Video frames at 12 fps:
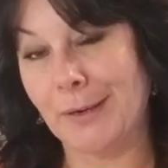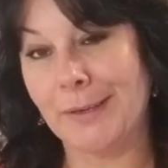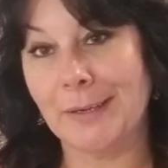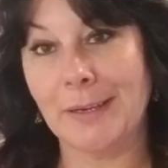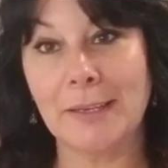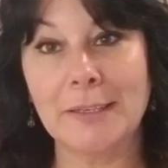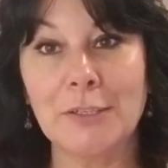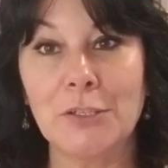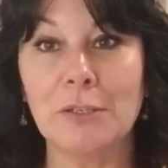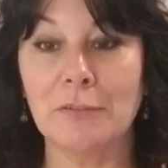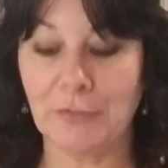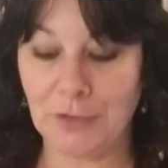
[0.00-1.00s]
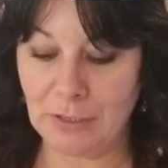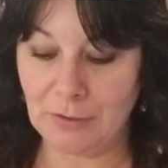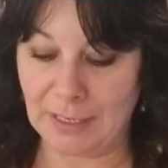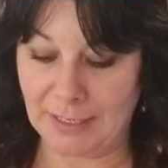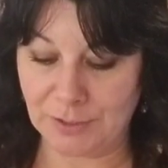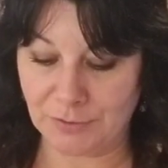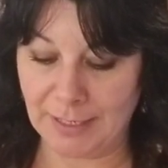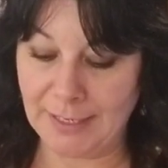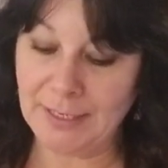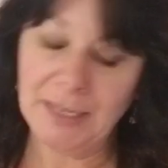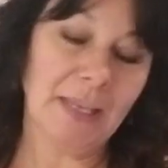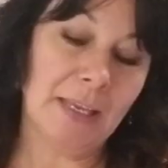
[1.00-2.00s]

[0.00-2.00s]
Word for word: and I'm going to do it for you guys, right?